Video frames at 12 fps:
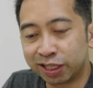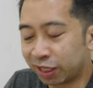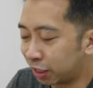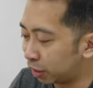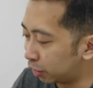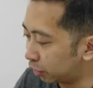
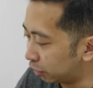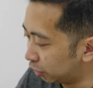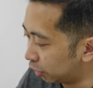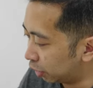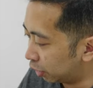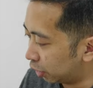can.
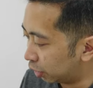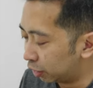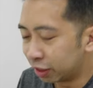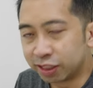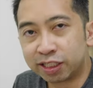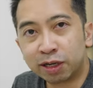
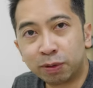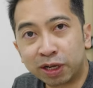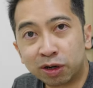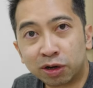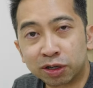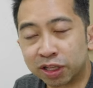They can stay awake
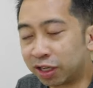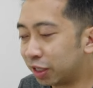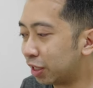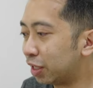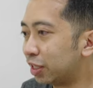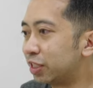longer than I
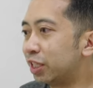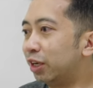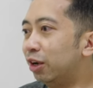can. So